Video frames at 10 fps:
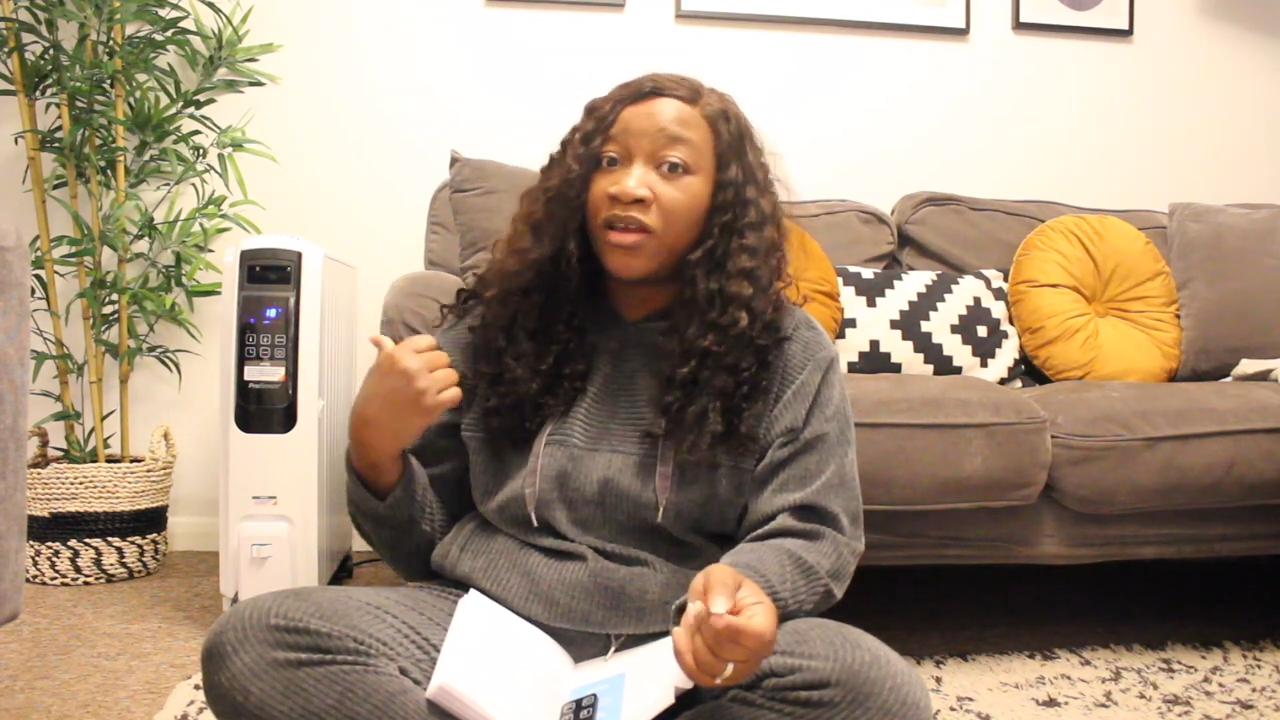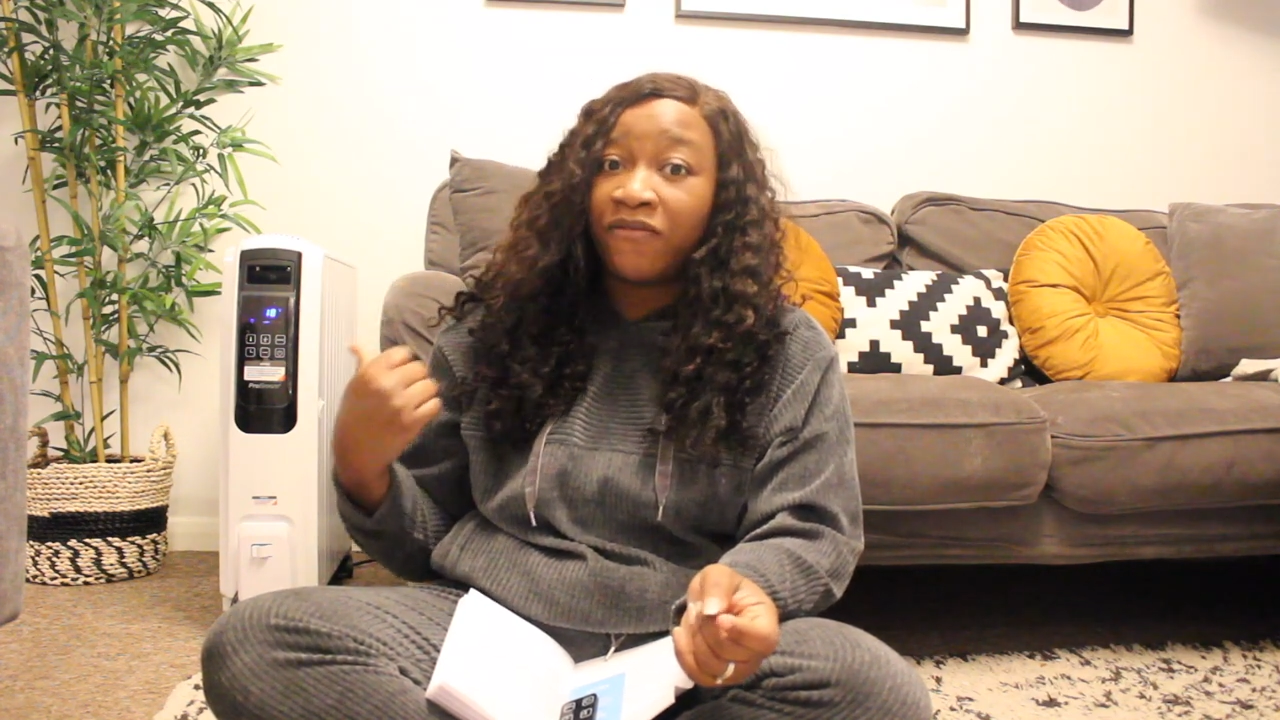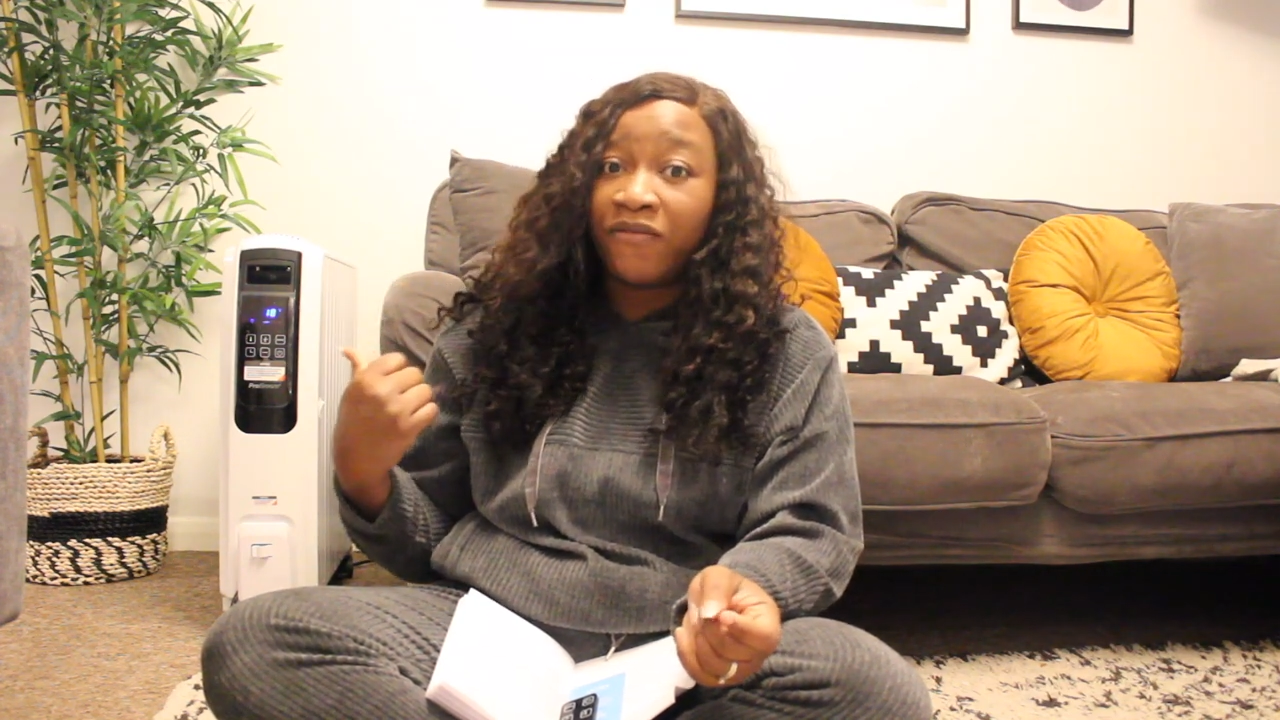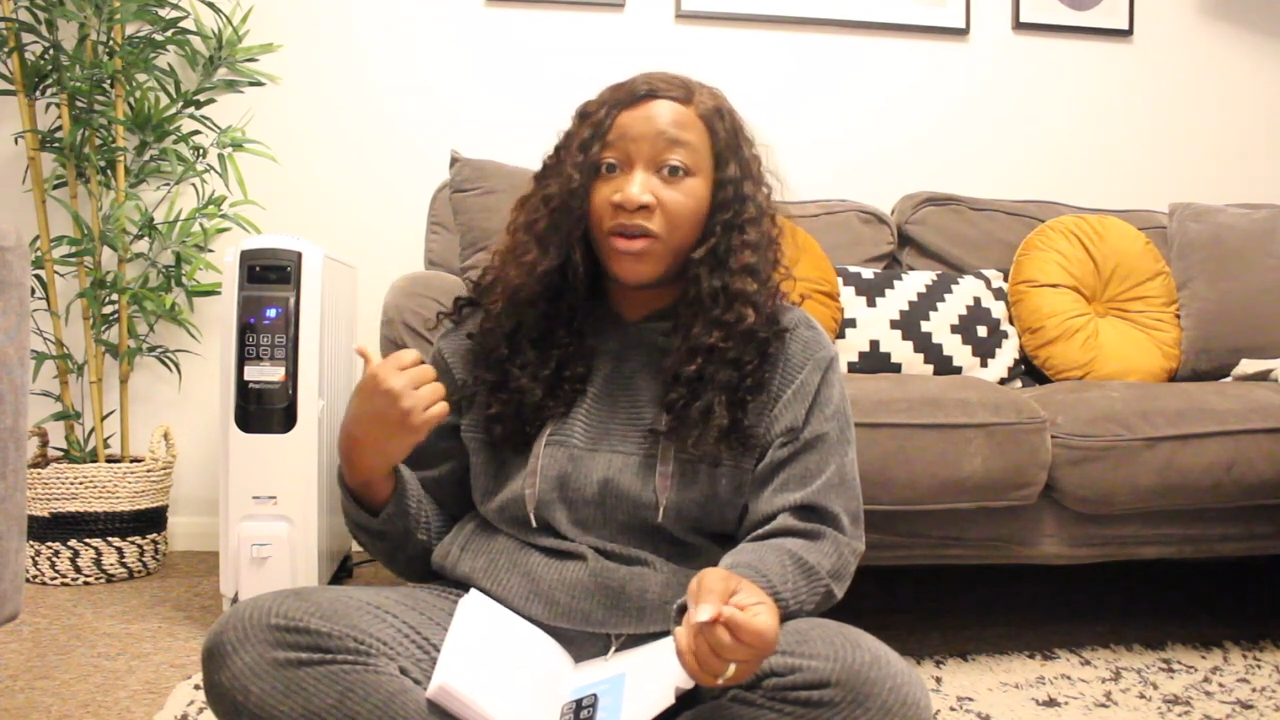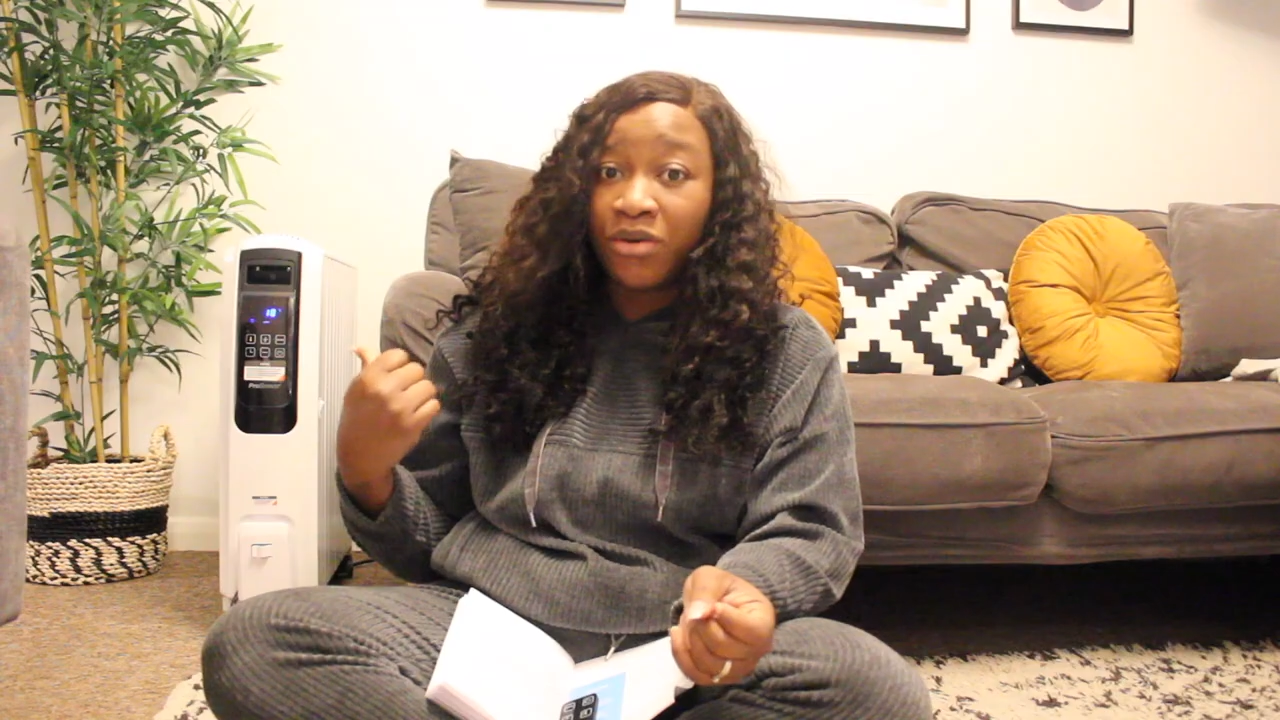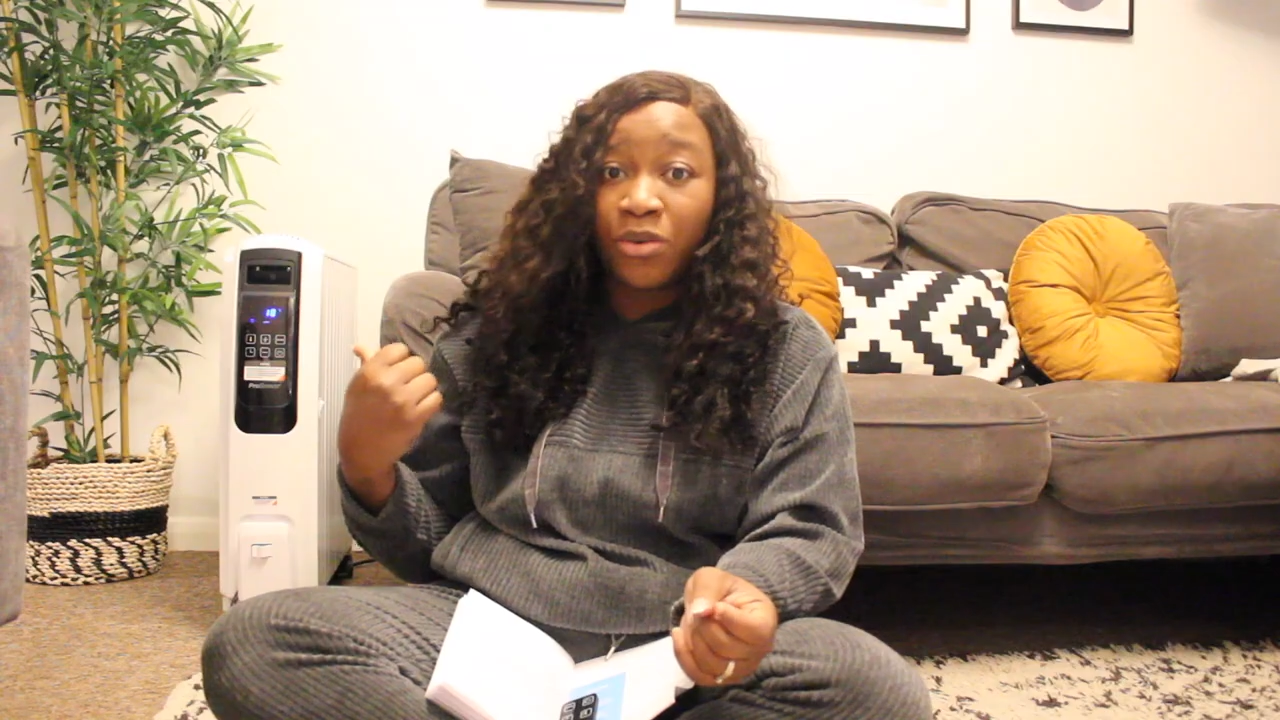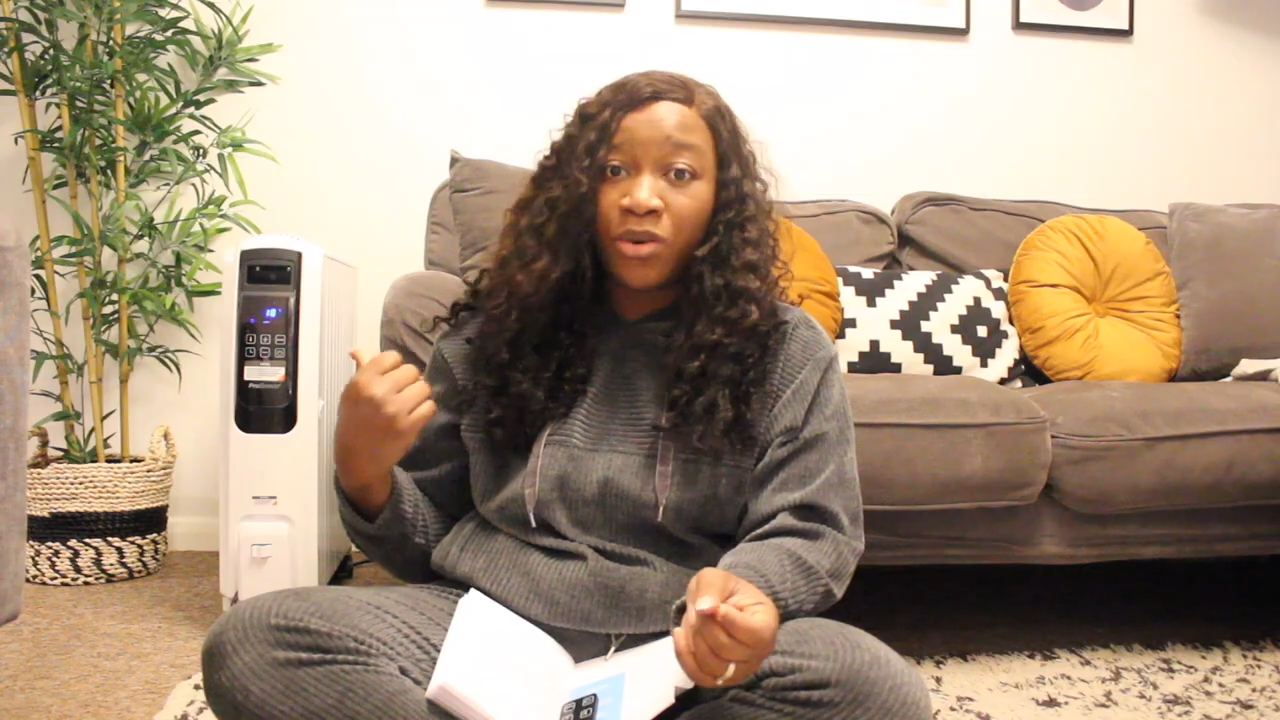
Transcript: very